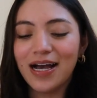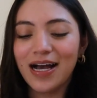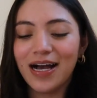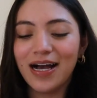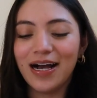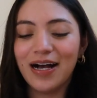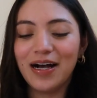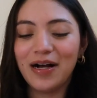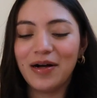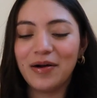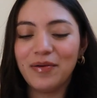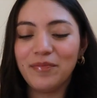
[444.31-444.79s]

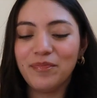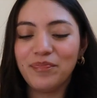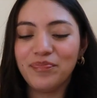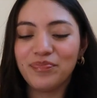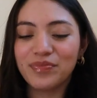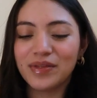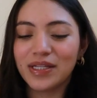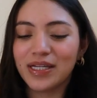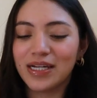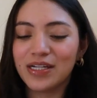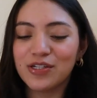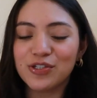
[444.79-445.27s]

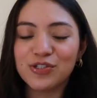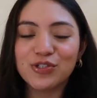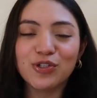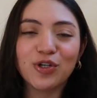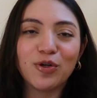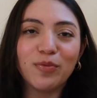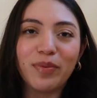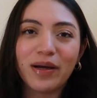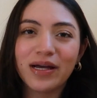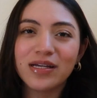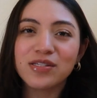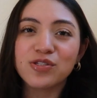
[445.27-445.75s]
and I just
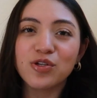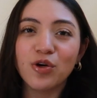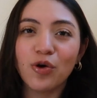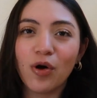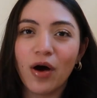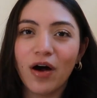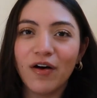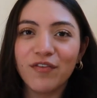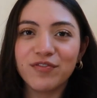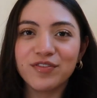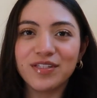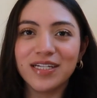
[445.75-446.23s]
go back so
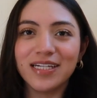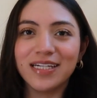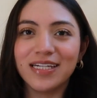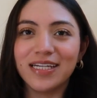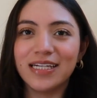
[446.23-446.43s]
often,